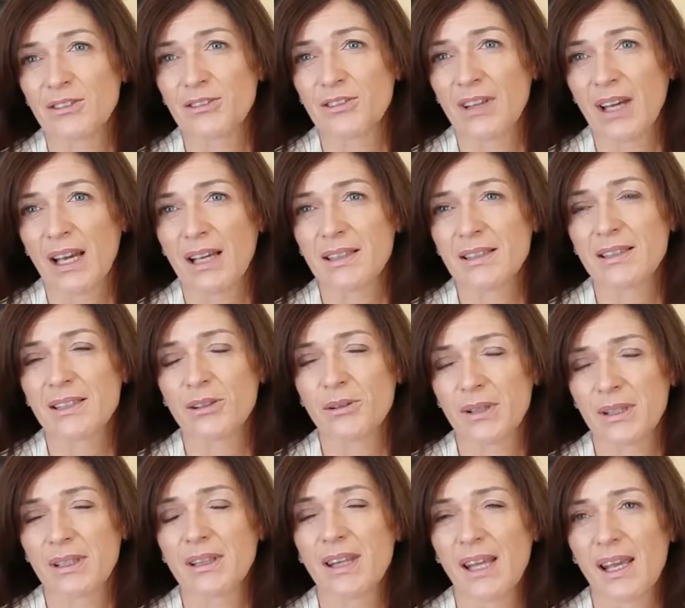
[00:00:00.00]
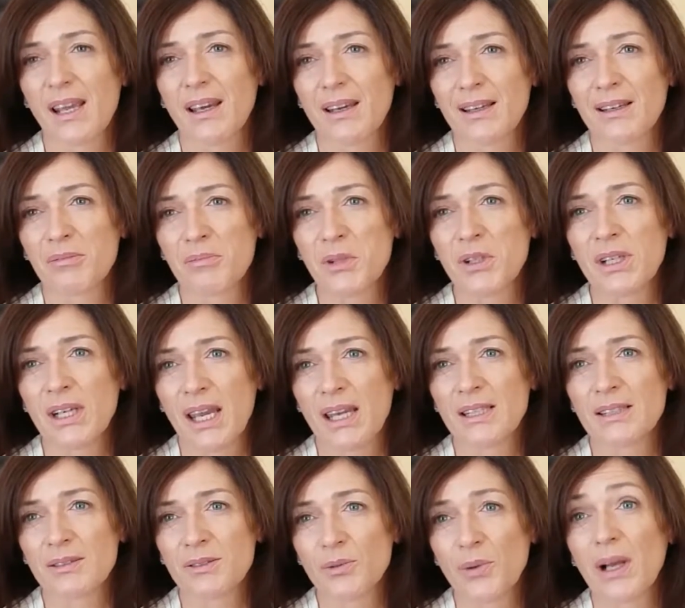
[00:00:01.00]
of that, so I think I
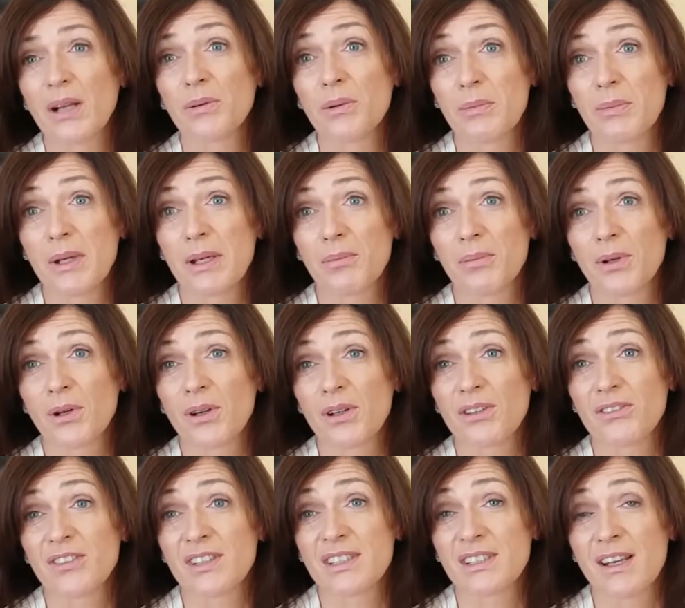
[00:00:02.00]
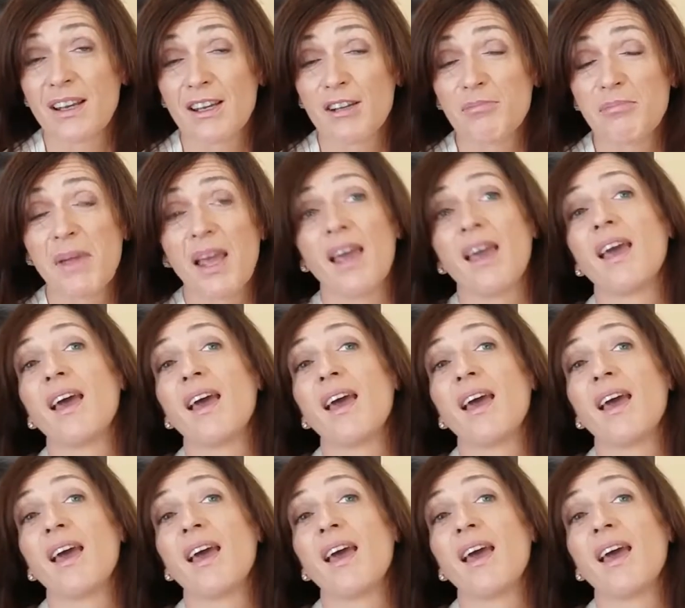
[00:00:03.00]
communicate well with people all of the time.